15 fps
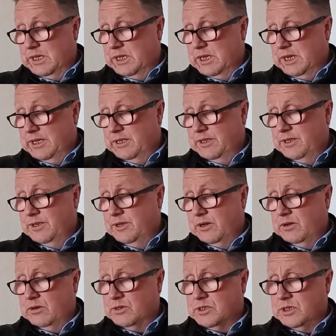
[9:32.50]
and I
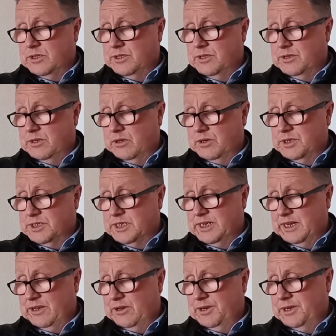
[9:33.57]
looked online
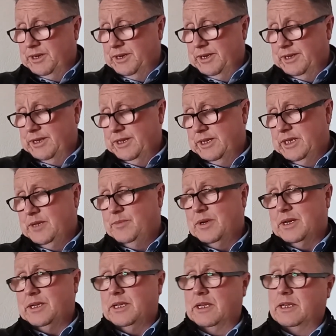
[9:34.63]
today on
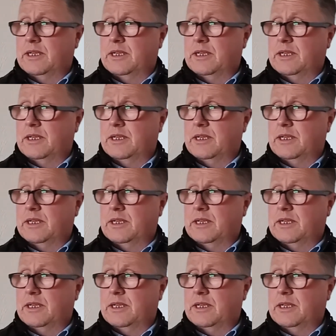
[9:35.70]
eBay.